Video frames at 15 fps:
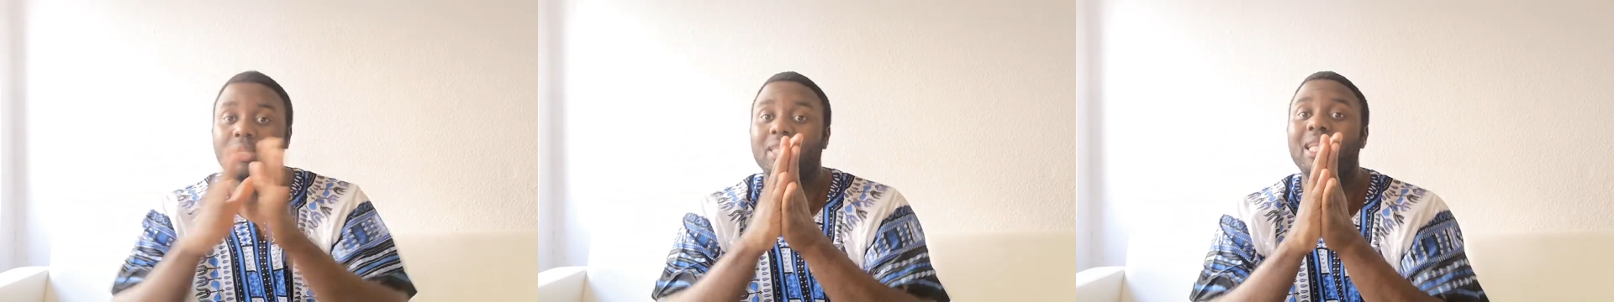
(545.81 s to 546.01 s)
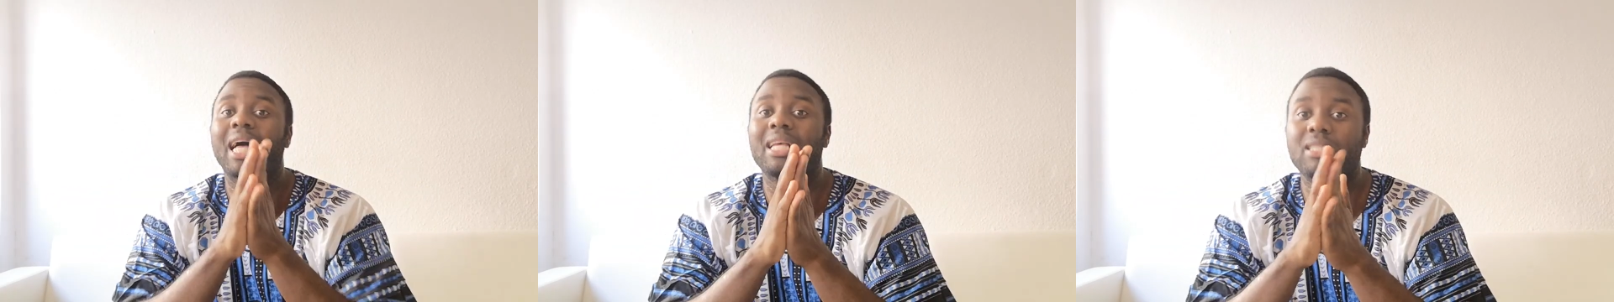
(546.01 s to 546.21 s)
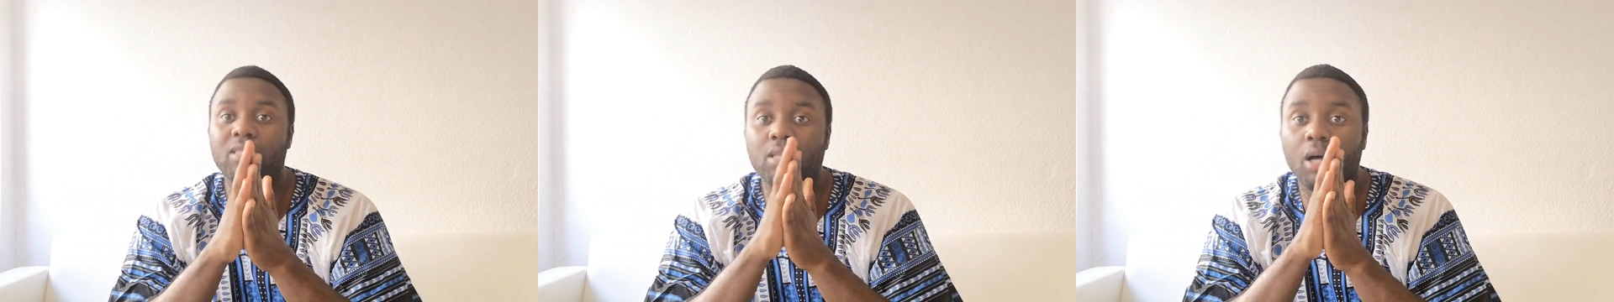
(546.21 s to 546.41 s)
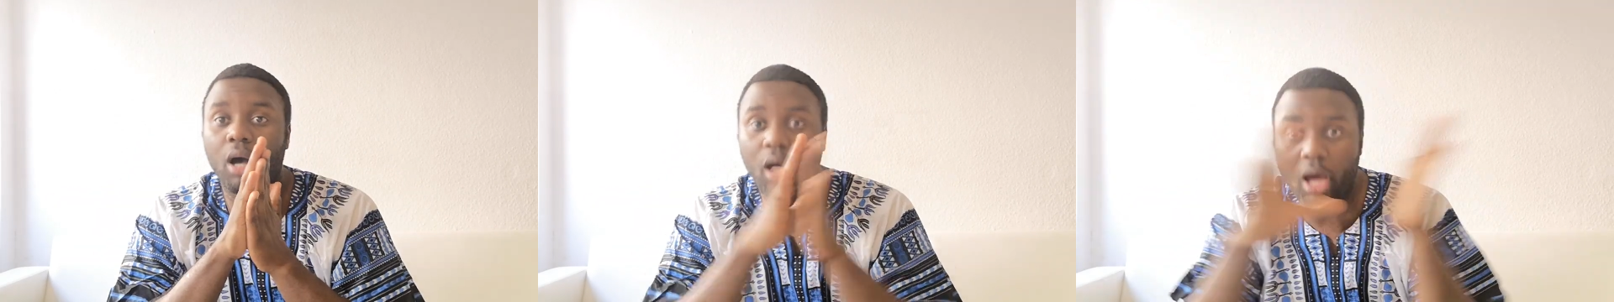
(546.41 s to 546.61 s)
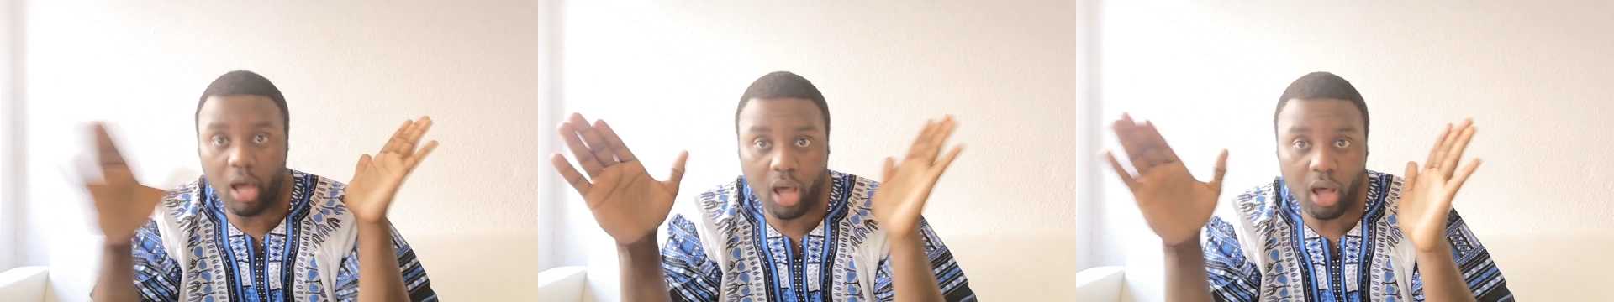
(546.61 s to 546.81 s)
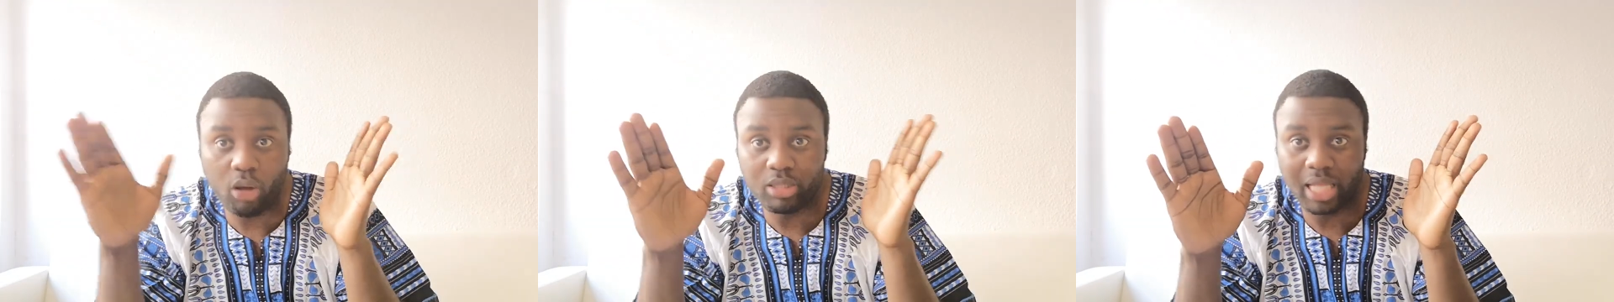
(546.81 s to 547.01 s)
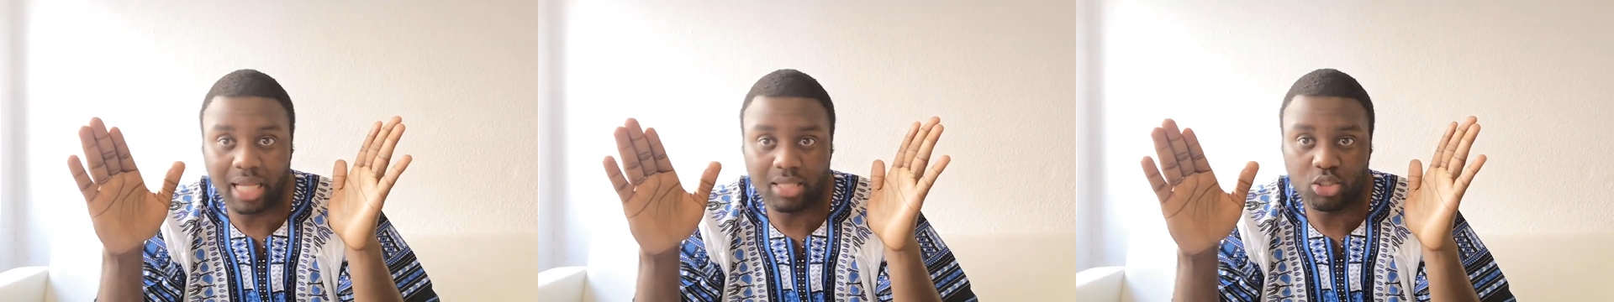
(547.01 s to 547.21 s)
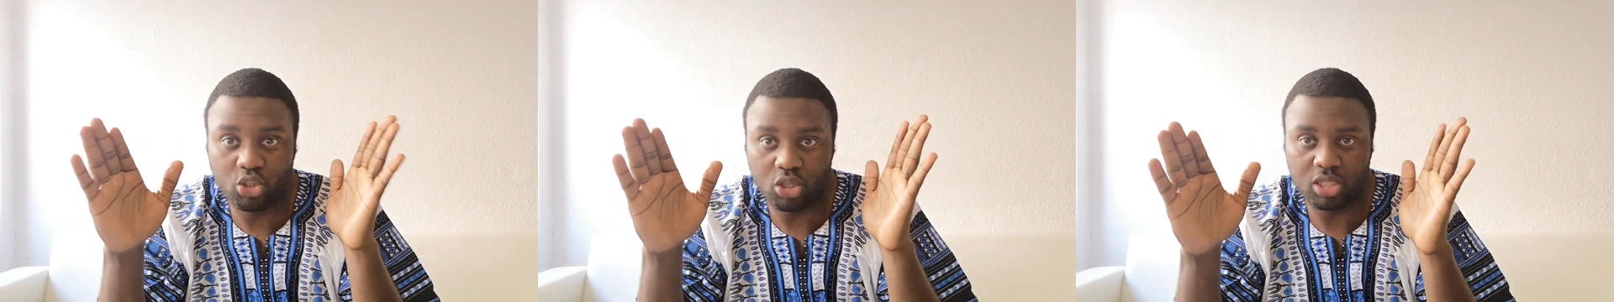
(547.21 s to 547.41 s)

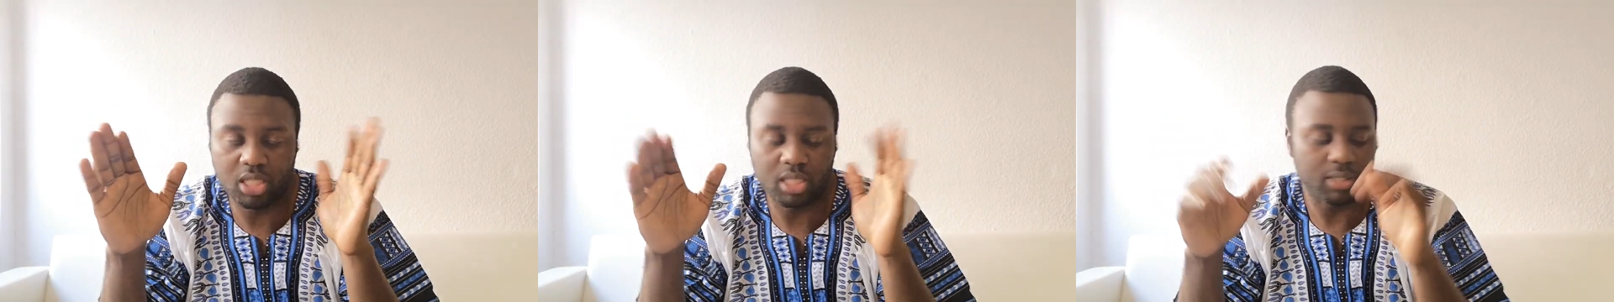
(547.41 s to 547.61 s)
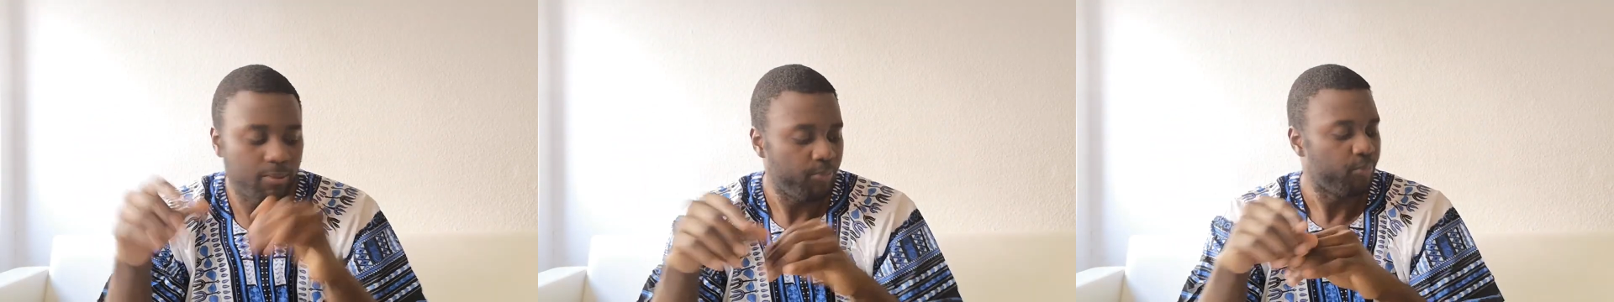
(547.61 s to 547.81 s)
That's just it.